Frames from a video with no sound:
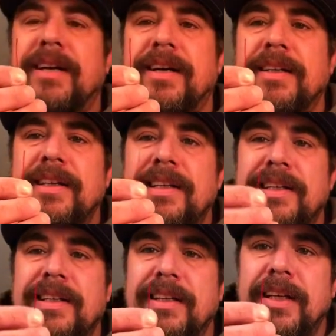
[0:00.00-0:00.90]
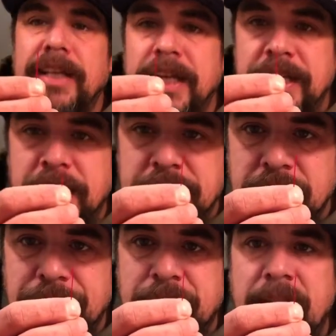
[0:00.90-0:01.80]
on. The Lillian
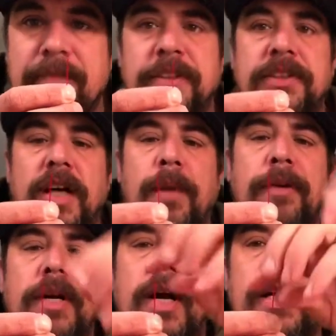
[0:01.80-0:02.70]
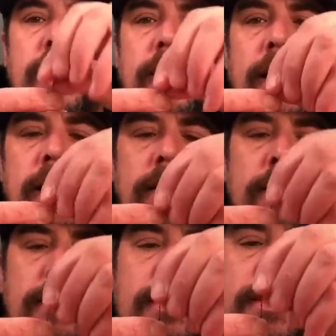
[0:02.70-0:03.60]
doesn't even have the stopper knot in it yet.
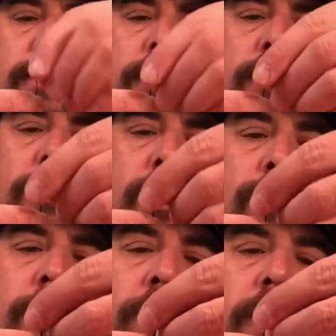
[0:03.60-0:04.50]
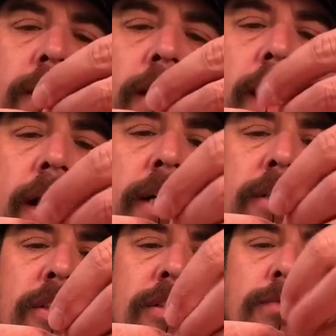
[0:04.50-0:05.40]
So I'm just gonna tie a
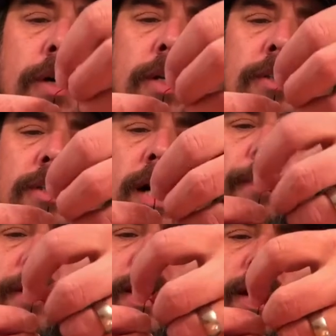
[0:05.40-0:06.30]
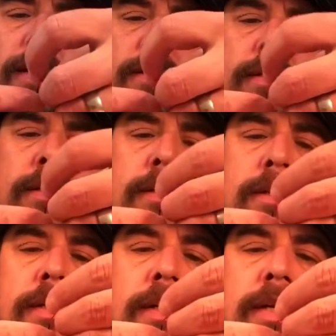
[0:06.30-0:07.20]
small stopper knot
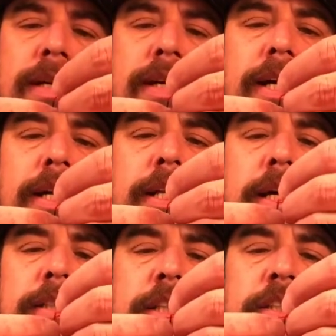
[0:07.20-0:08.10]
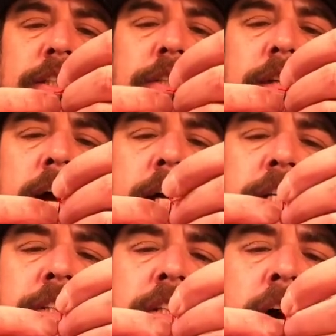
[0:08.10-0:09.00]
in this. And to do that, you
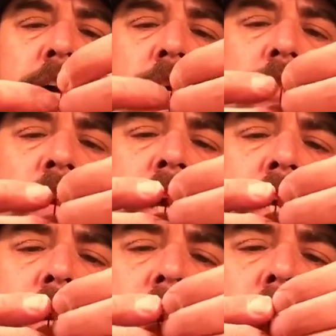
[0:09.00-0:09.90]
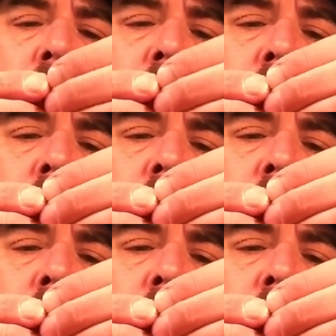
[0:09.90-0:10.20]
just tie an overhand knot.